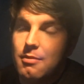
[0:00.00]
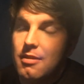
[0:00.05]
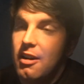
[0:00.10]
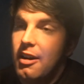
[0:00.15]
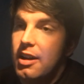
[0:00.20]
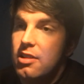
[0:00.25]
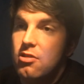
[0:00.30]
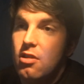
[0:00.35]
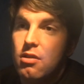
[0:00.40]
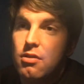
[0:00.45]
Now
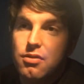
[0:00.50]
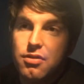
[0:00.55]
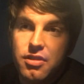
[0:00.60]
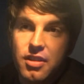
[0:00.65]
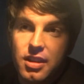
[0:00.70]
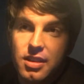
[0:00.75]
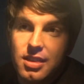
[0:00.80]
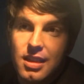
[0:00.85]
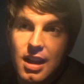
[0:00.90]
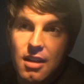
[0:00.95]
I don't
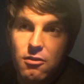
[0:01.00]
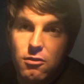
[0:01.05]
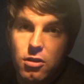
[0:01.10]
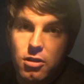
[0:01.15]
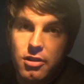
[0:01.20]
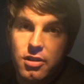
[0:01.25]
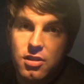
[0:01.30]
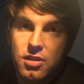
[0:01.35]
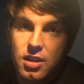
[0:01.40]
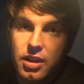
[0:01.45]
think that
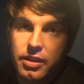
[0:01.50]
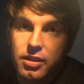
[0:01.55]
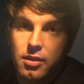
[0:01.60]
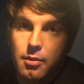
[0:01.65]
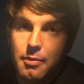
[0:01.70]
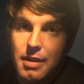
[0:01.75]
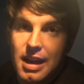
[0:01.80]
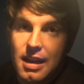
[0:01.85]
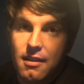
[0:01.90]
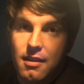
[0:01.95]
really sucked the
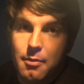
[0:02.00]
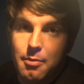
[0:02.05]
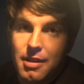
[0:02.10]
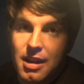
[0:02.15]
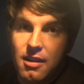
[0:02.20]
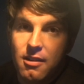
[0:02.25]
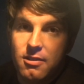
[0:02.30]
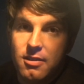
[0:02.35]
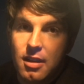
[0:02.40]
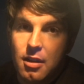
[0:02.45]
battery
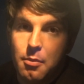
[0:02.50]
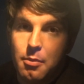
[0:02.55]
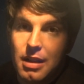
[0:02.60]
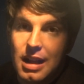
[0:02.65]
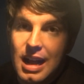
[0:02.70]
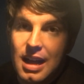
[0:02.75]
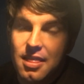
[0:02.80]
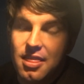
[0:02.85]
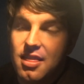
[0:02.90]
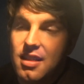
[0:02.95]
power down, but
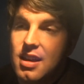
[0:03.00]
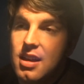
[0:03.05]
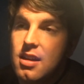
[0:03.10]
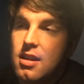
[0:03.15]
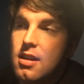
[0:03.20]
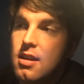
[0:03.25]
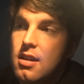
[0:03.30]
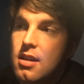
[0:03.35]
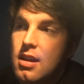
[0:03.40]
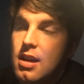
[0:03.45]
I think
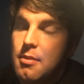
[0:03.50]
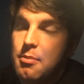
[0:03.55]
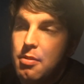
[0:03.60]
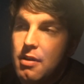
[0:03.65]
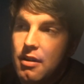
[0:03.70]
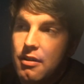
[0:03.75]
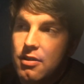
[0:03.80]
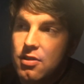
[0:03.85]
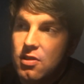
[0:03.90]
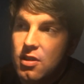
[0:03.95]
it
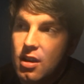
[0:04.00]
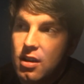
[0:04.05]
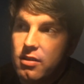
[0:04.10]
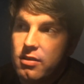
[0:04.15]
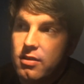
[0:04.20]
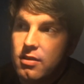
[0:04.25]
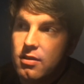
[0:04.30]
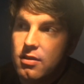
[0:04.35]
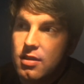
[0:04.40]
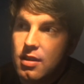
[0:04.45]
probably sucked
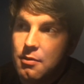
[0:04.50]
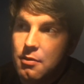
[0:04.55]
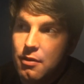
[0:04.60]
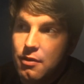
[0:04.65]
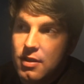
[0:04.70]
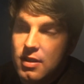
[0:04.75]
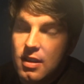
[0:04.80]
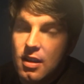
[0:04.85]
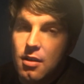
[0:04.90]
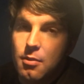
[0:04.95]
some of
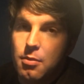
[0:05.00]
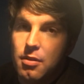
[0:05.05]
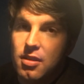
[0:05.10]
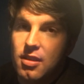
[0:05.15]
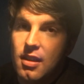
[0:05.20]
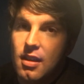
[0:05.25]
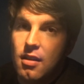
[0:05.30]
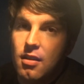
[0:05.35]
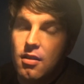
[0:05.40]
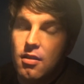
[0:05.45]
it down, but
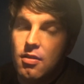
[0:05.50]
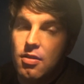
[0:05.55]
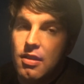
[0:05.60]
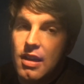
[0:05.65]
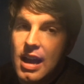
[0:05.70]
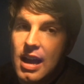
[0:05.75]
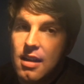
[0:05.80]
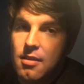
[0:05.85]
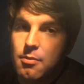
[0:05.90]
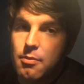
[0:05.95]

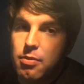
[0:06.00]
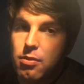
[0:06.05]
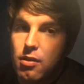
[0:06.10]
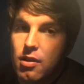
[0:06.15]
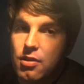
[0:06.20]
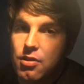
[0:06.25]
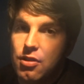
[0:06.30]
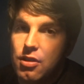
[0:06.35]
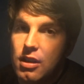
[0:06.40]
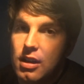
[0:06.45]
that
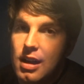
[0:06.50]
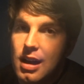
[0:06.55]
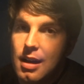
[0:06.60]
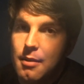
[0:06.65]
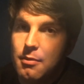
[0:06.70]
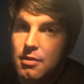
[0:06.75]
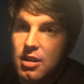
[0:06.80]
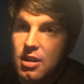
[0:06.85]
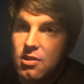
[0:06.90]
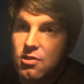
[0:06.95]
plus the
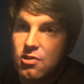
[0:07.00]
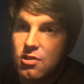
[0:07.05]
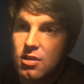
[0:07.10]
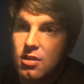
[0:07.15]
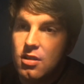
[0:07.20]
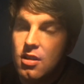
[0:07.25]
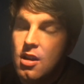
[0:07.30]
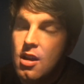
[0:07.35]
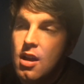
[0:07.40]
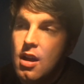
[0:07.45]

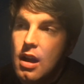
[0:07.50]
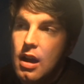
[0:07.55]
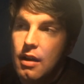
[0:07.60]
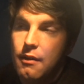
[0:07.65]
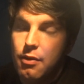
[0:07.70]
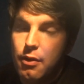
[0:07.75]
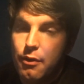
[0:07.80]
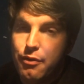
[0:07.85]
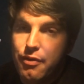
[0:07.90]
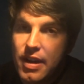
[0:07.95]
combination
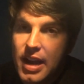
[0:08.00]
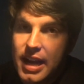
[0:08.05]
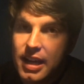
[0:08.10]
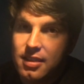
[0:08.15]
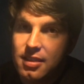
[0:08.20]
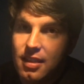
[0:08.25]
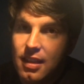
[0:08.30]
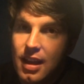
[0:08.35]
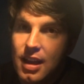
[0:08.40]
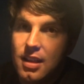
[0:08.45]
of the
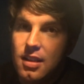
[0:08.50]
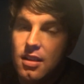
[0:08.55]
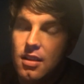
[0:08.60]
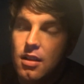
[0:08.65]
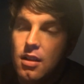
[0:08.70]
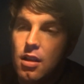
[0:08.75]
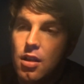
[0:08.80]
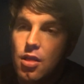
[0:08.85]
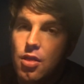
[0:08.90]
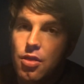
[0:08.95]
fact that
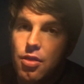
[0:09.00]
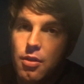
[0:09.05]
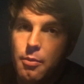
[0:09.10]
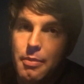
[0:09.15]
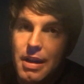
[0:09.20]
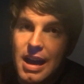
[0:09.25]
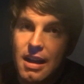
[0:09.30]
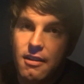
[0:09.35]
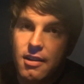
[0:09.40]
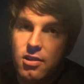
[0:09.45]
the
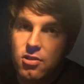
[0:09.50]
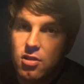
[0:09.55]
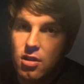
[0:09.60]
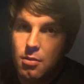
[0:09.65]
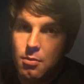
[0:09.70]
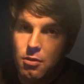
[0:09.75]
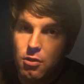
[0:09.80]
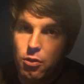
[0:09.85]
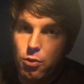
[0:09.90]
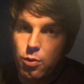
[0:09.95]
battery
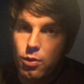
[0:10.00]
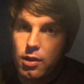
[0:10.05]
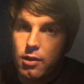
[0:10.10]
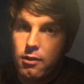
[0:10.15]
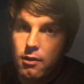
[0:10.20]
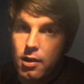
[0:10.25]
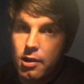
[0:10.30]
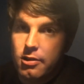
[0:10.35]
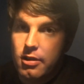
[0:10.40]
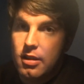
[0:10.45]
terminals were
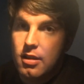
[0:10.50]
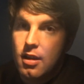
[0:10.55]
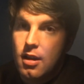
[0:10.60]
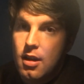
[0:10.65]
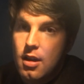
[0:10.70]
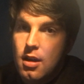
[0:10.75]
corroded